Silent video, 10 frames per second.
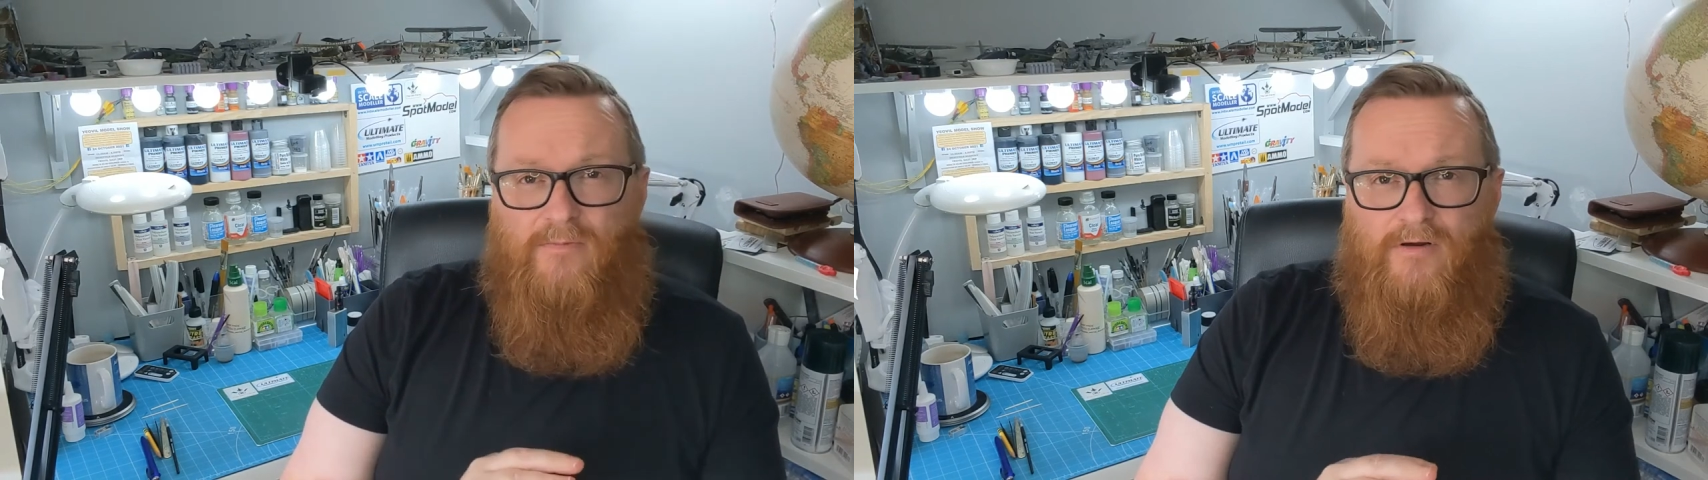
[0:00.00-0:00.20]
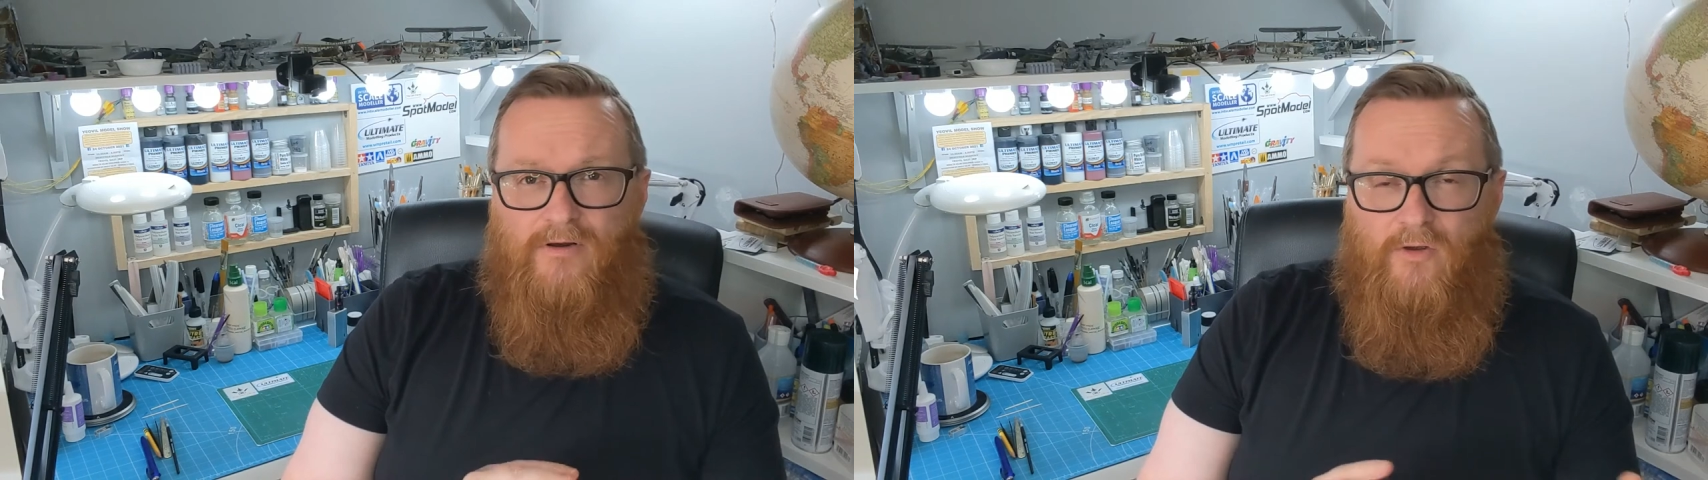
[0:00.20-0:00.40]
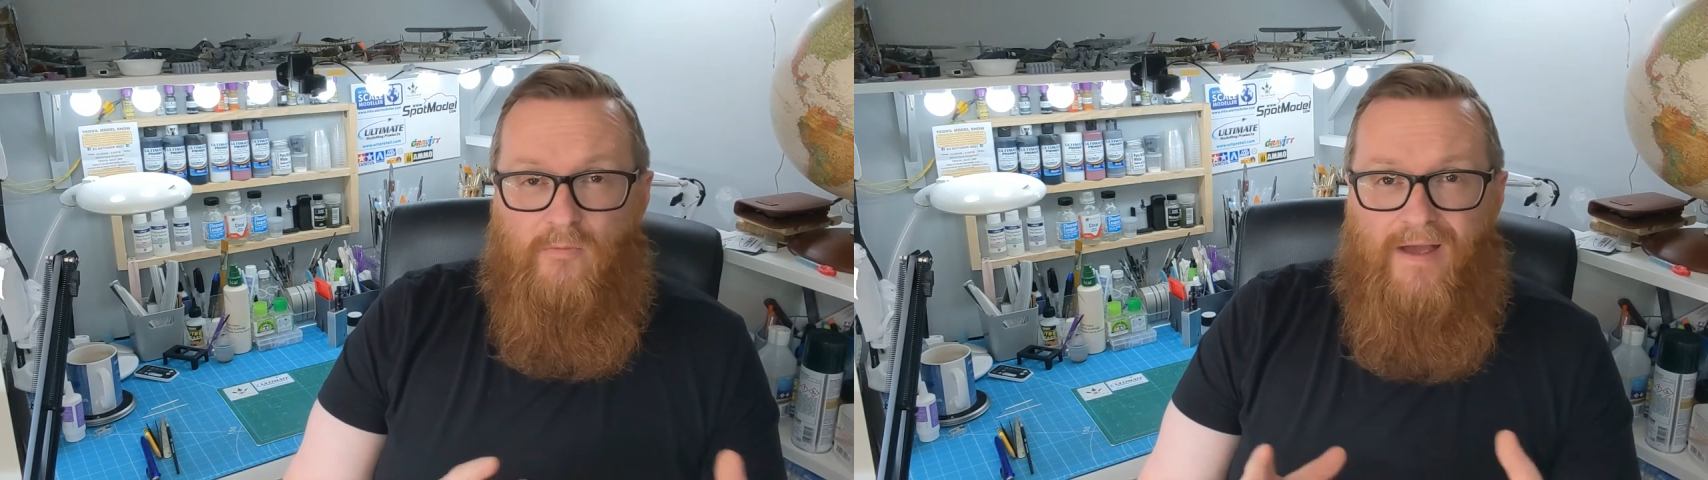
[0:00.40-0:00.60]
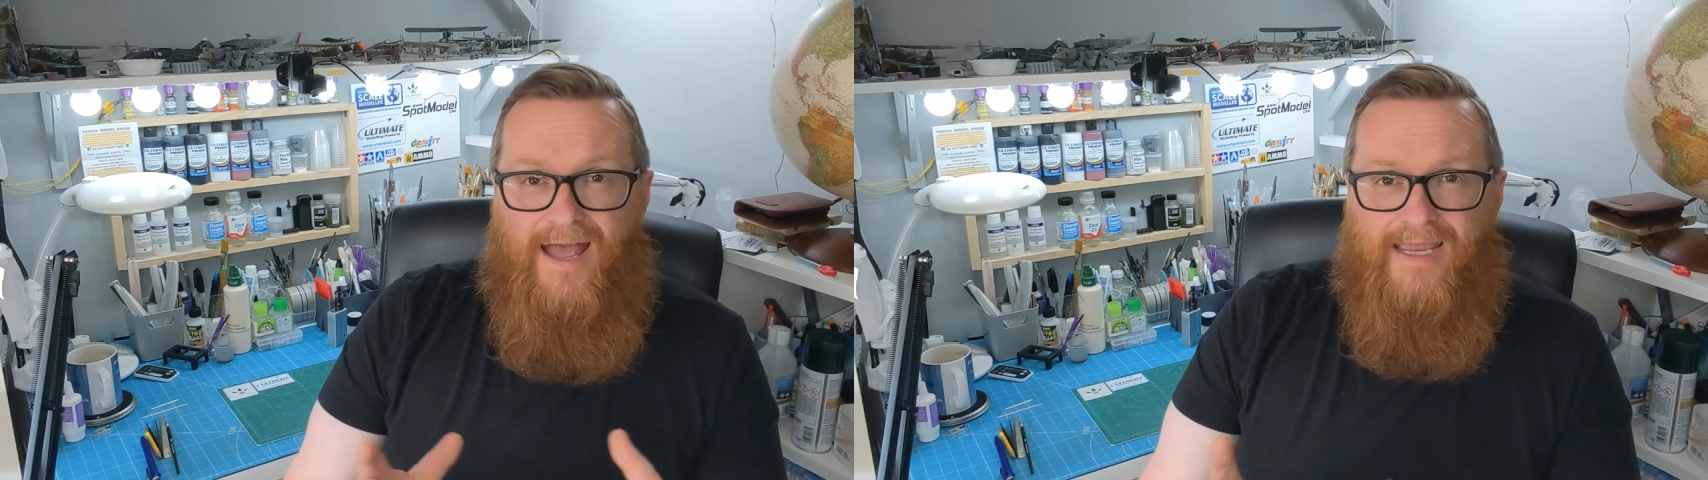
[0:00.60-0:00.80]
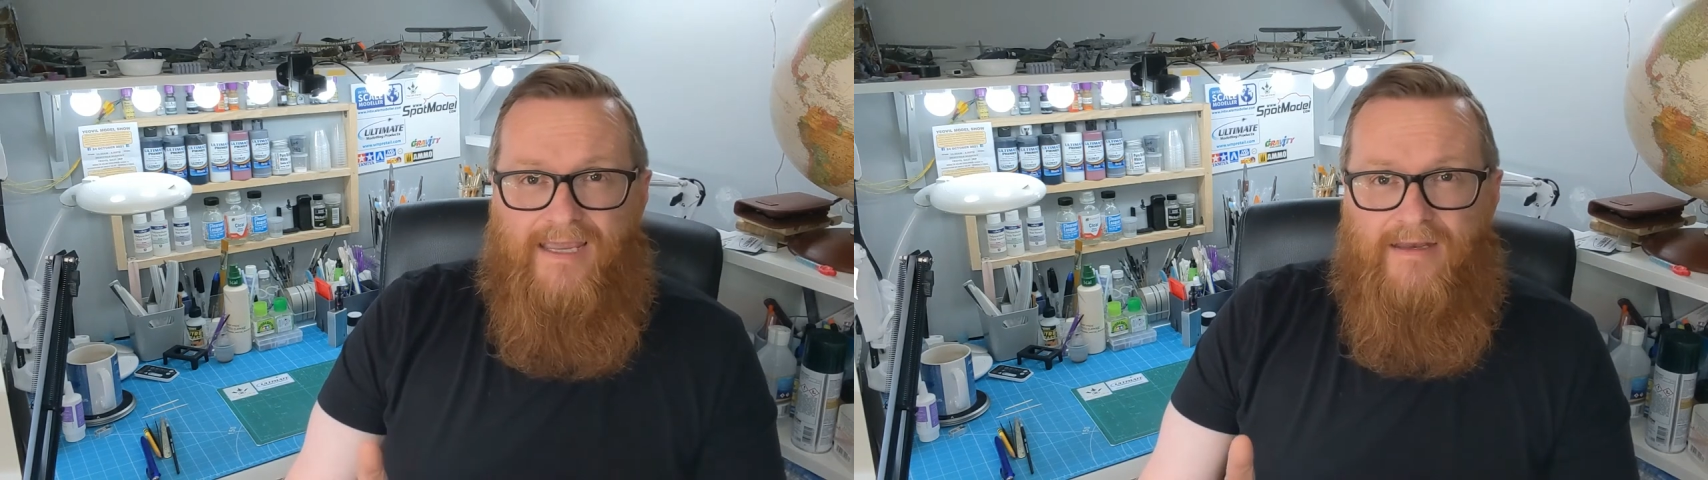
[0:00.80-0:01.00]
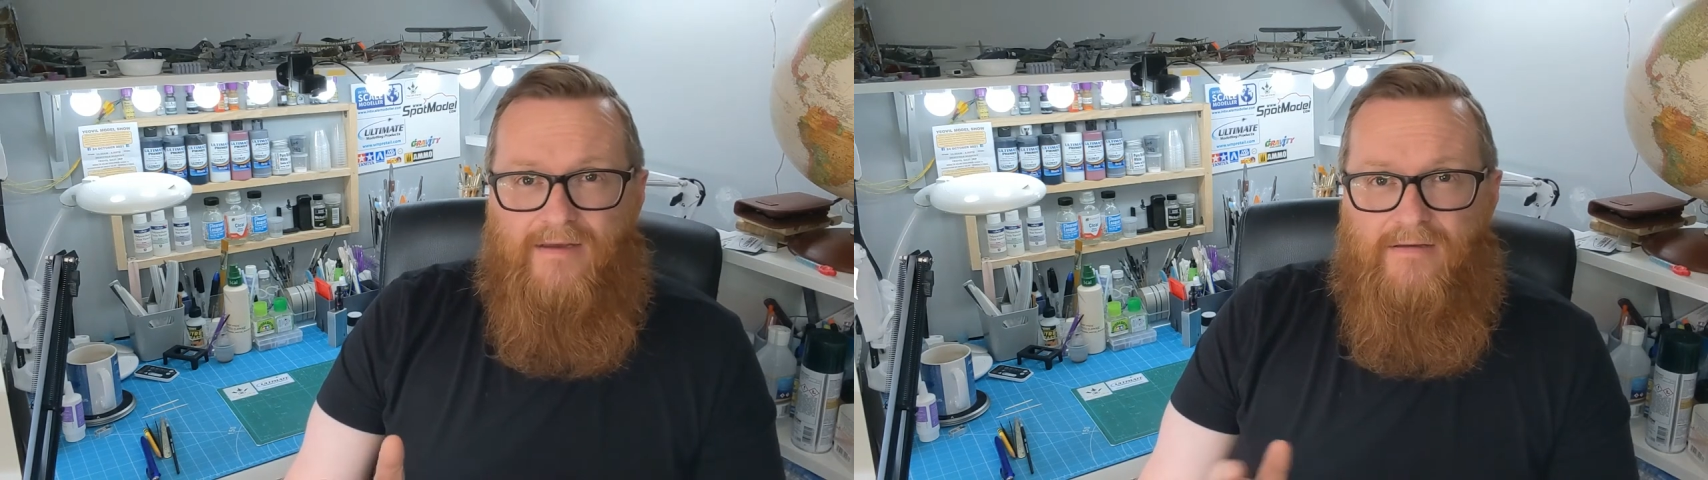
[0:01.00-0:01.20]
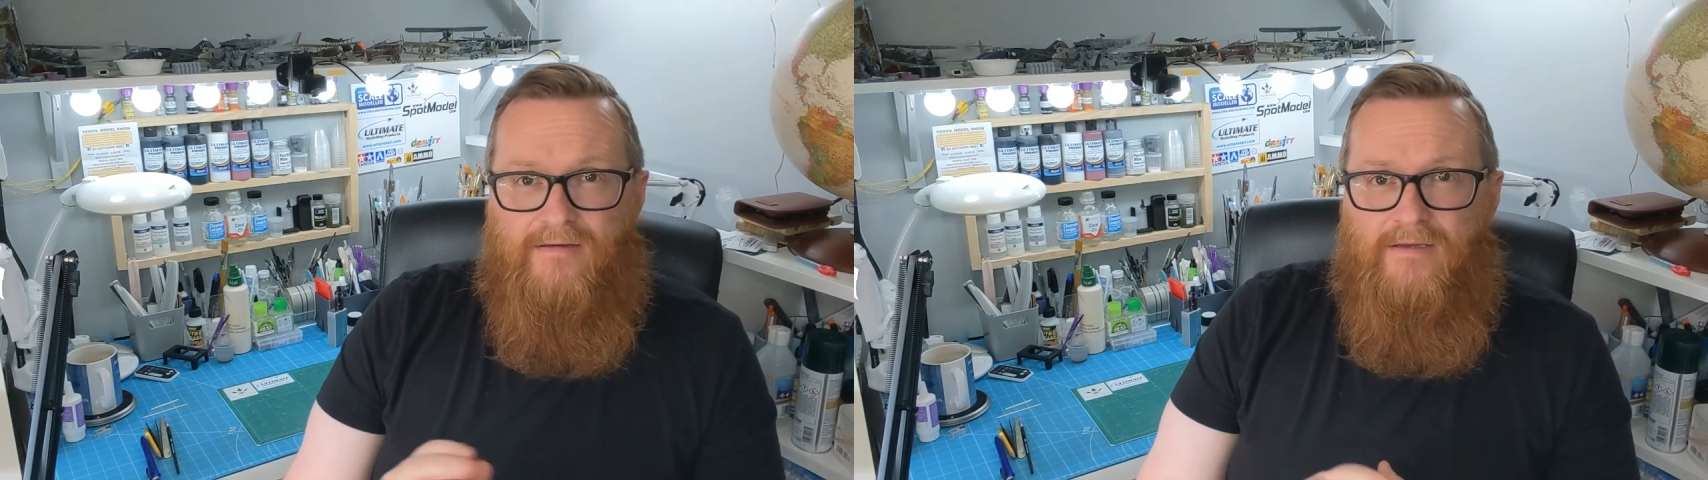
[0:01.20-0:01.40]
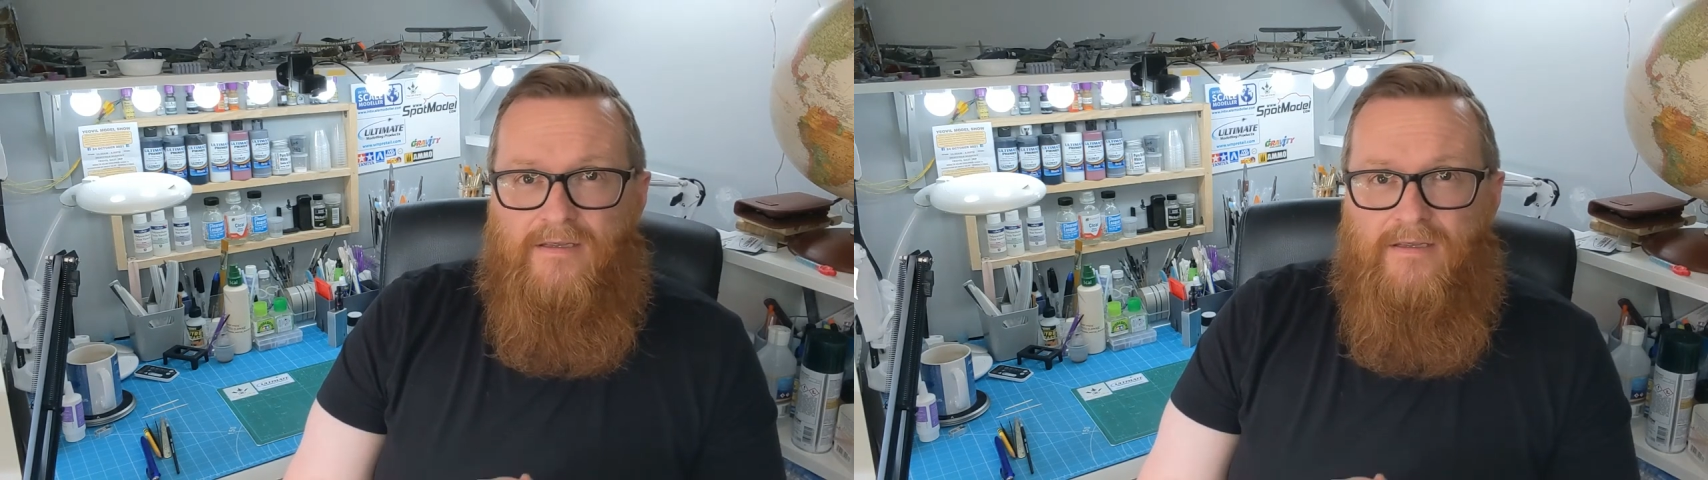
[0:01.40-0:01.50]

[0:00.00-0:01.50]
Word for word: whether I go back and